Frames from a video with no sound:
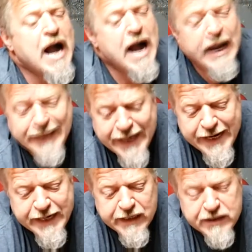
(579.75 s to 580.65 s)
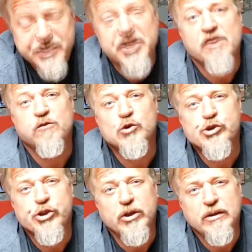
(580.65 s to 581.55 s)
I can't say for
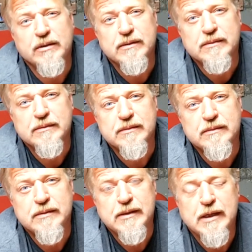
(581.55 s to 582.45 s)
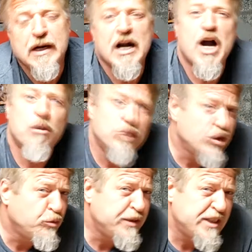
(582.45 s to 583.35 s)
sure. I'm a
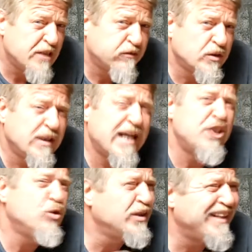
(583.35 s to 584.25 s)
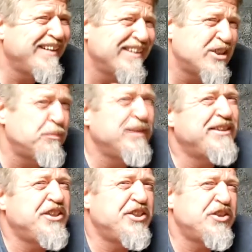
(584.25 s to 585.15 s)
little bit different. I do a lot of
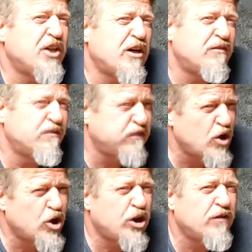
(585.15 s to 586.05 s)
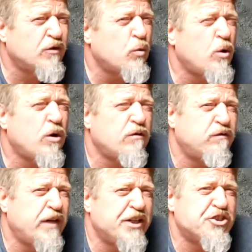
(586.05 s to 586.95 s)
explicit stuff, far off the wall,
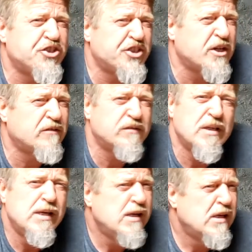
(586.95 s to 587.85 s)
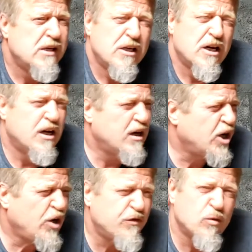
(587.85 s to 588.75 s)
fetch stuff,
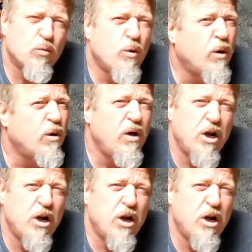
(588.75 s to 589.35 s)
off the wall.